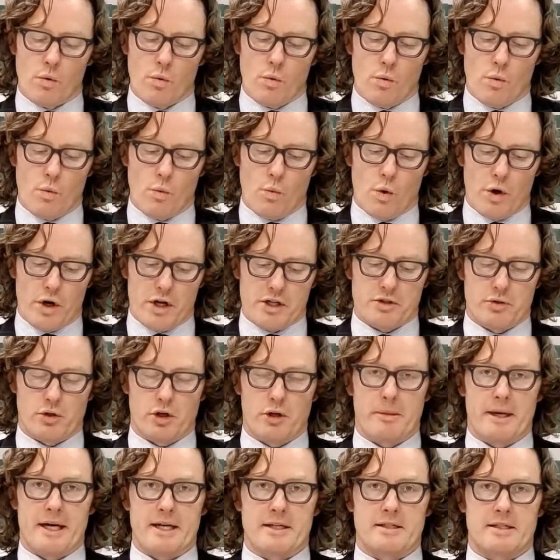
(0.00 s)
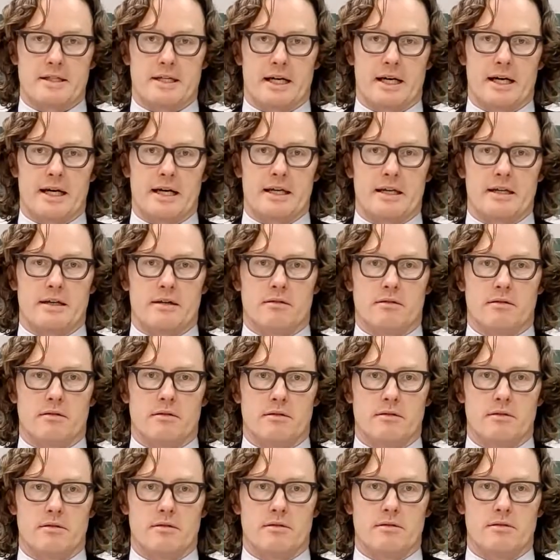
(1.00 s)
What I talk about today,
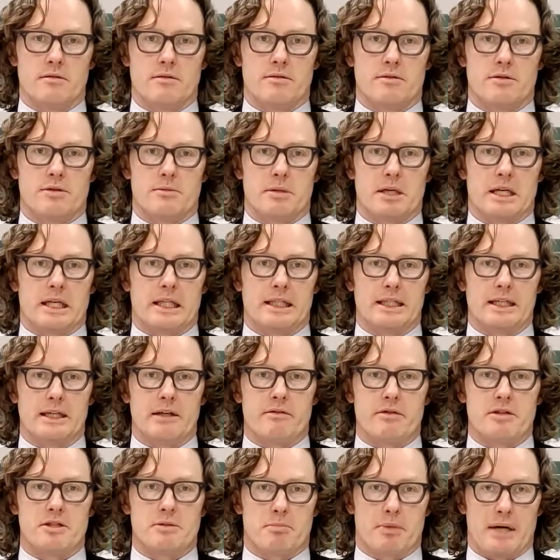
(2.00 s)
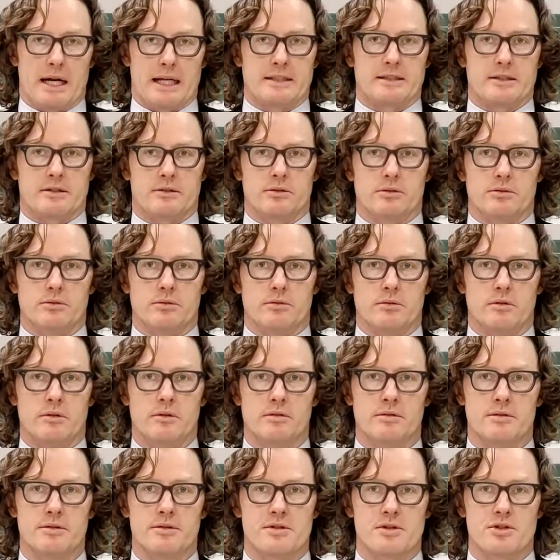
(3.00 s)
to be clear, is practical
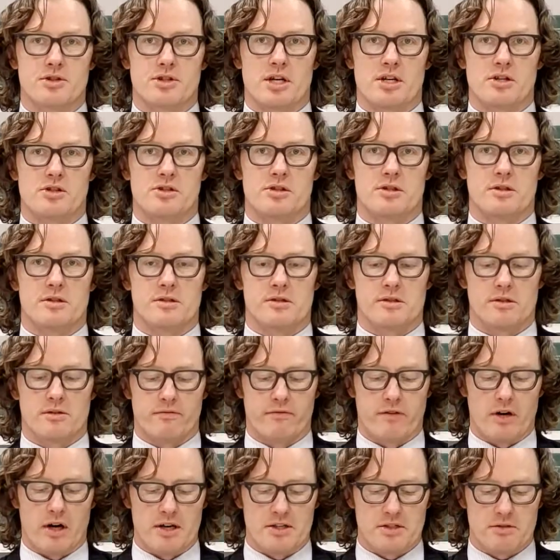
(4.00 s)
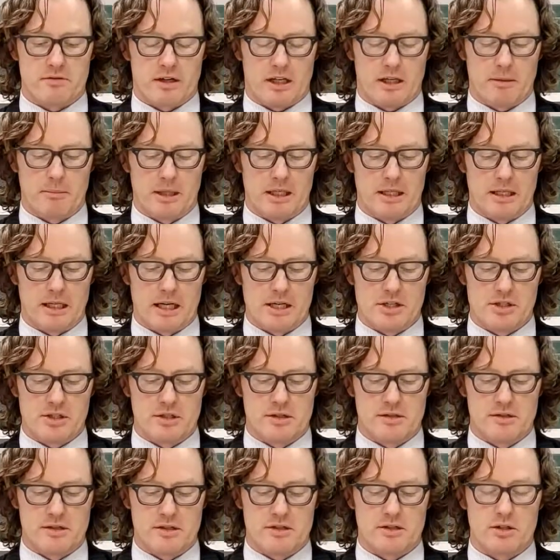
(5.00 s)
suggestions, advice,
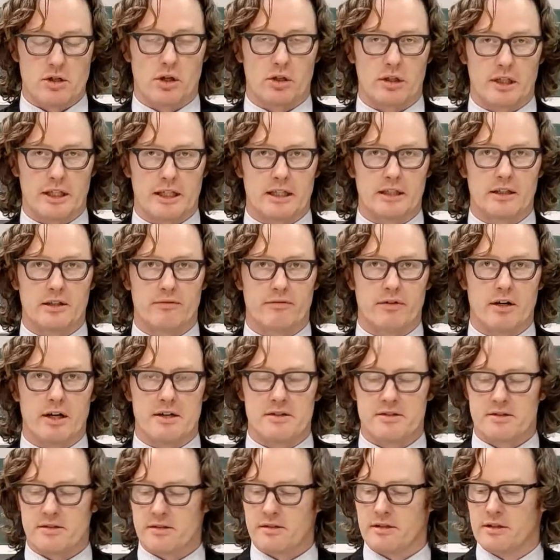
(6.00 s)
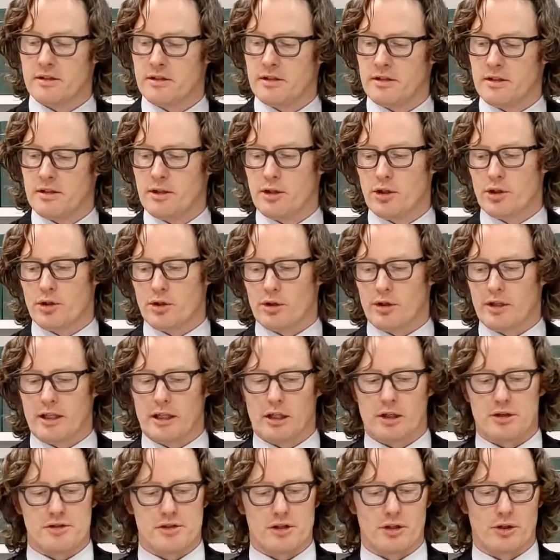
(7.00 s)
recommendations. It's not legal advice. You'll hear
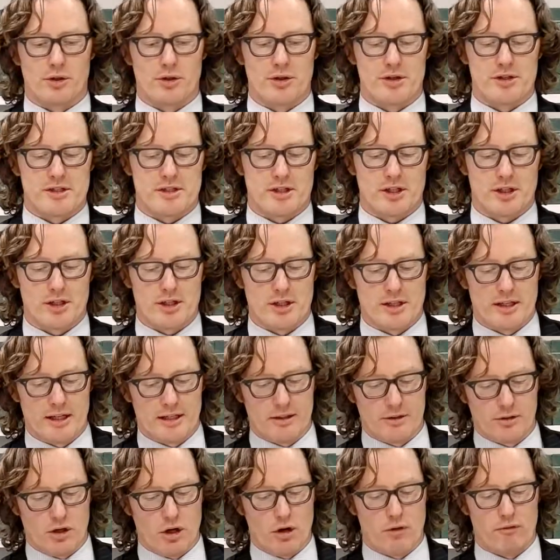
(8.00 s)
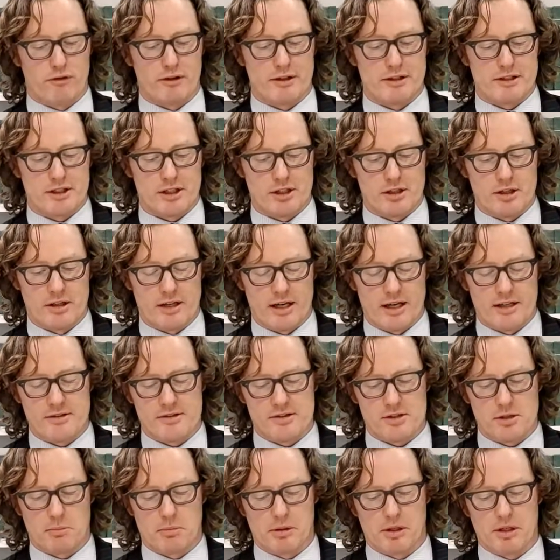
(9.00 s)
lots of lawyers tell you that, hopefully tell you that.
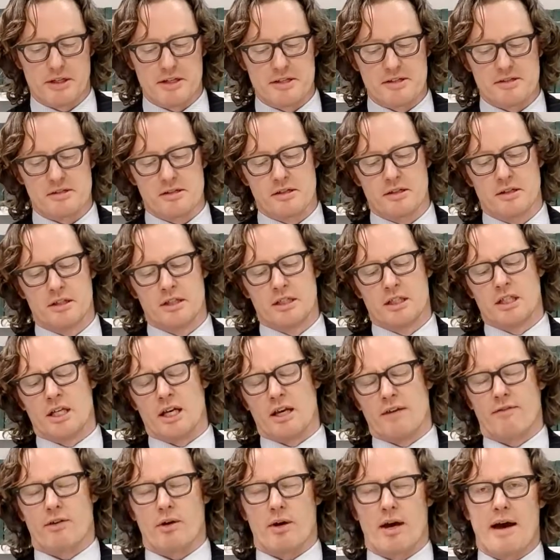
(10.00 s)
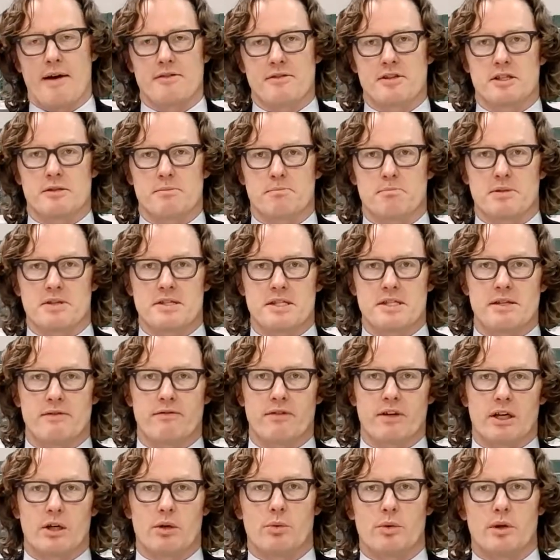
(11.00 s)
So please, if you have
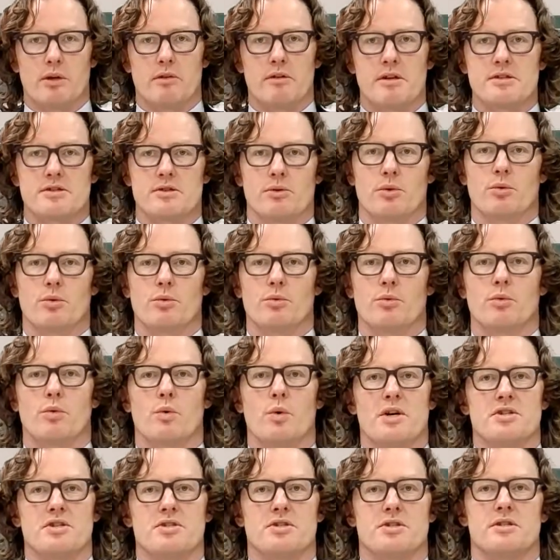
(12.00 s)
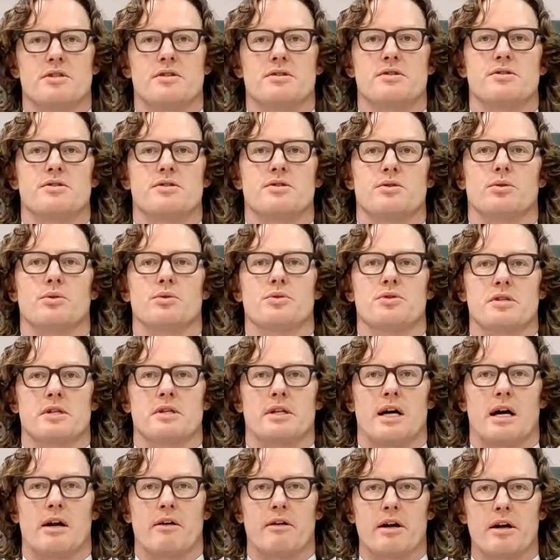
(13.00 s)
specific queries or questions or
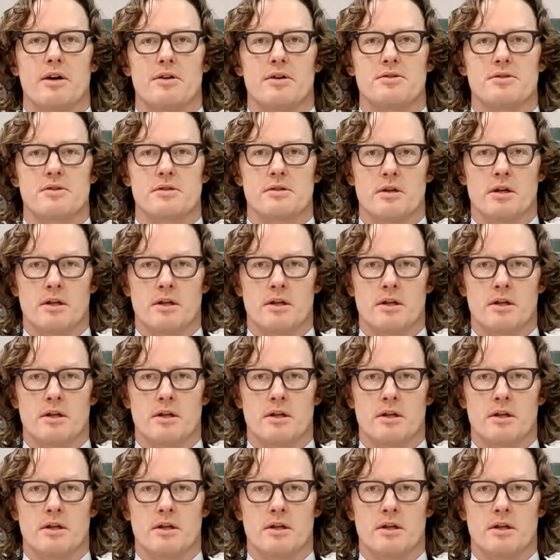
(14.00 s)
scenarios,